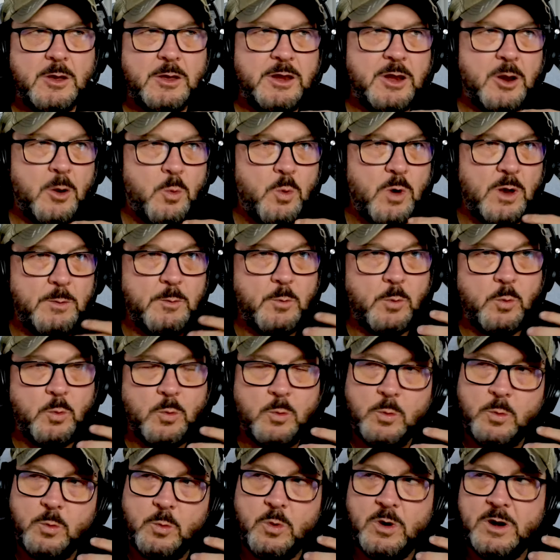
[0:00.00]

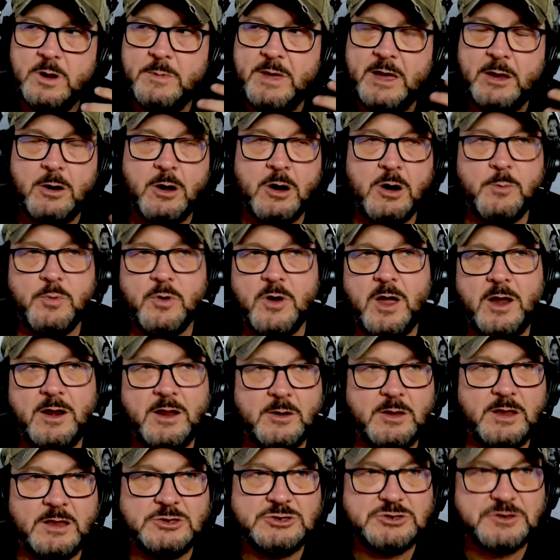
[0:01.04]
What about our
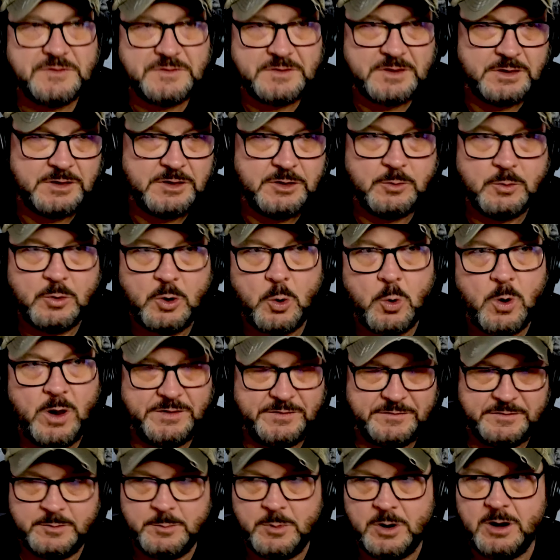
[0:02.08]
product interested you?
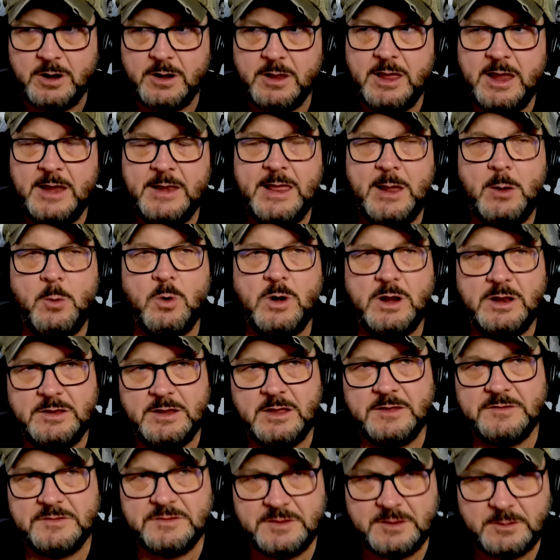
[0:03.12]
Question mark. And that what it
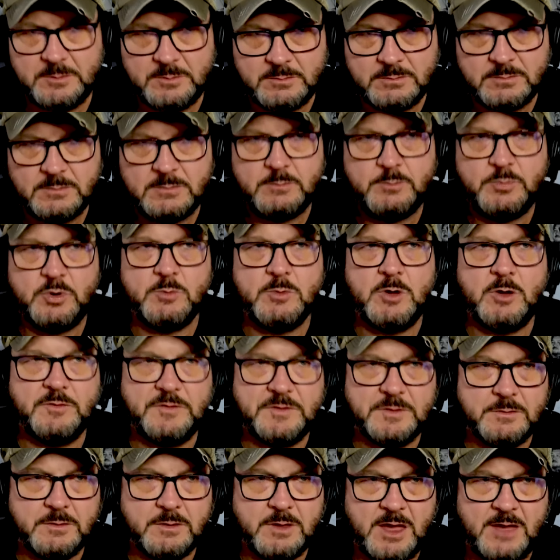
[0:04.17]
does is it
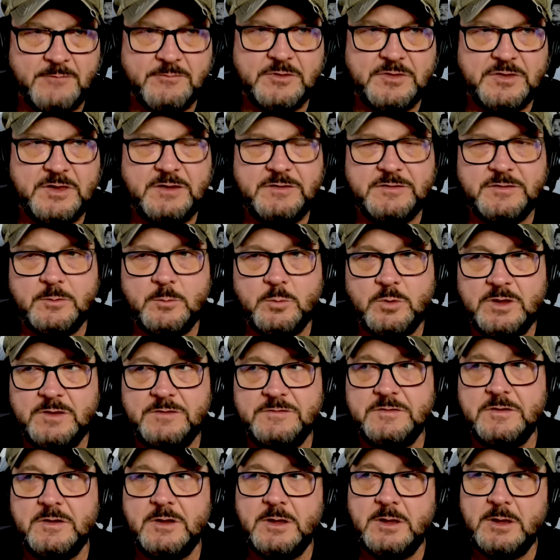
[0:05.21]
promotes a conversation,
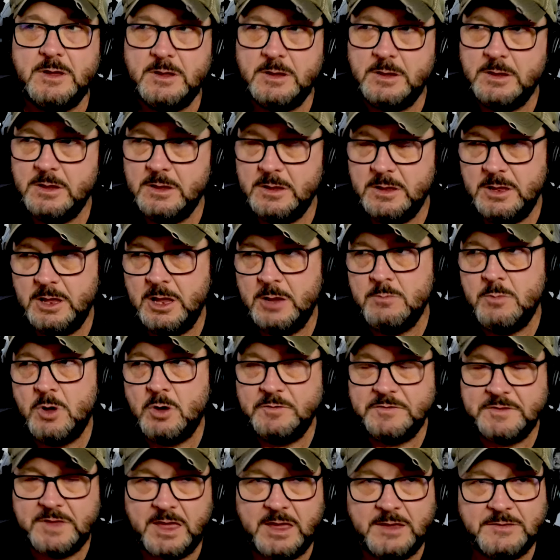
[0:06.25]
which in
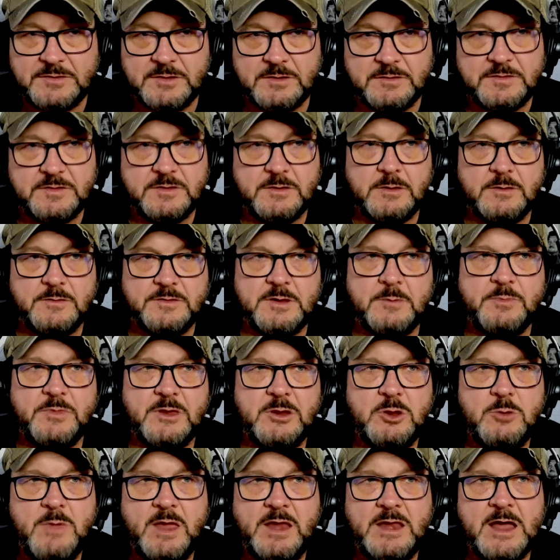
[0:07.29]
most cases,
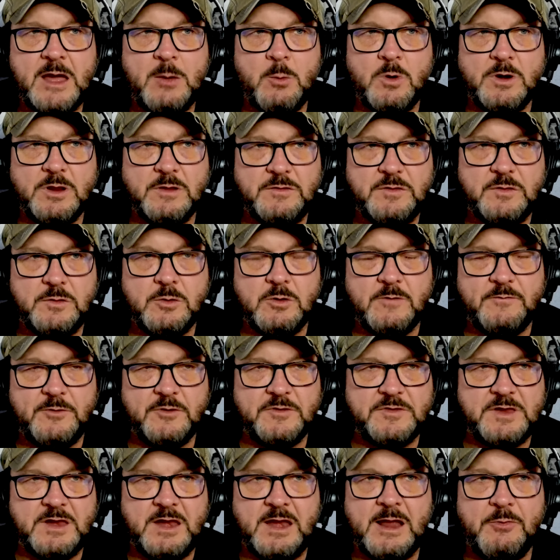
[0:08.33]
something you may not want to do if you're
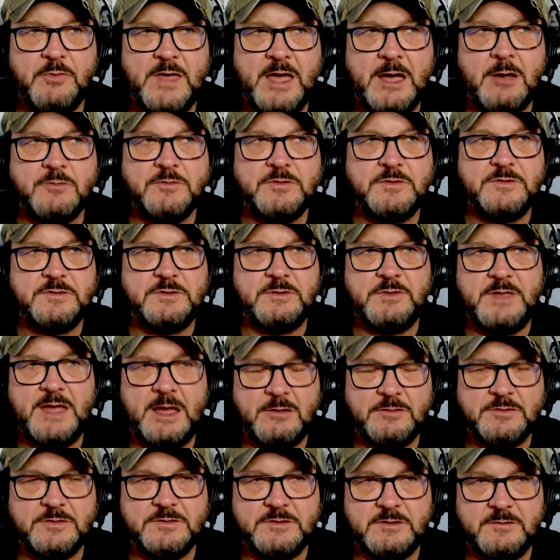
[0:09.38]
sending out thousands and
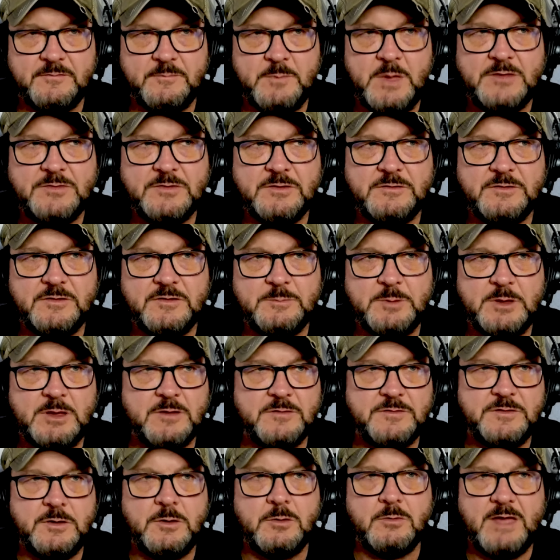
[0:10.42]
thousands of messages,
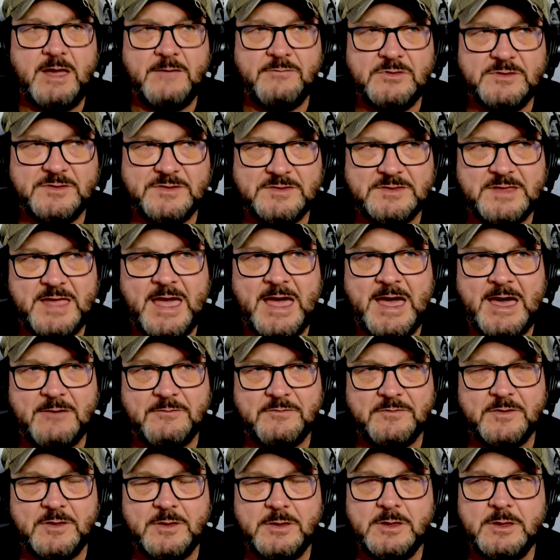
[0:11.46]
because you don't have the
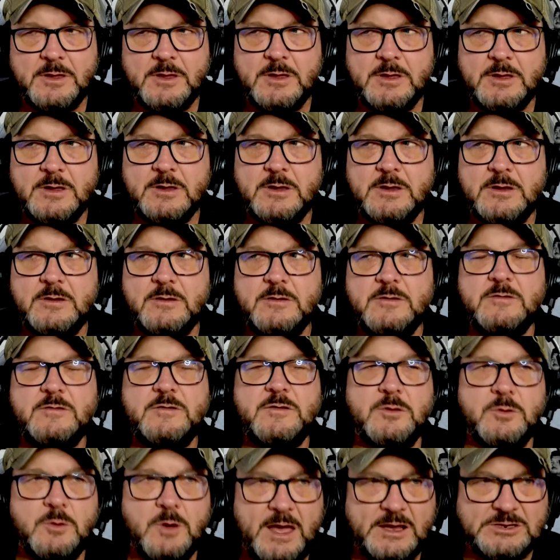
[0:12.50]
staff
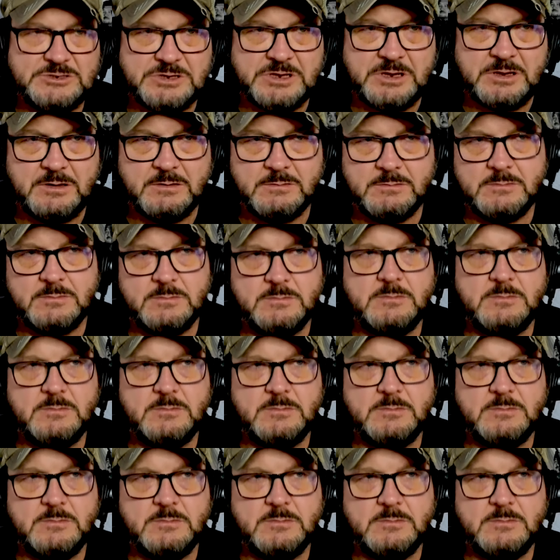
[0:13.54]
to actually,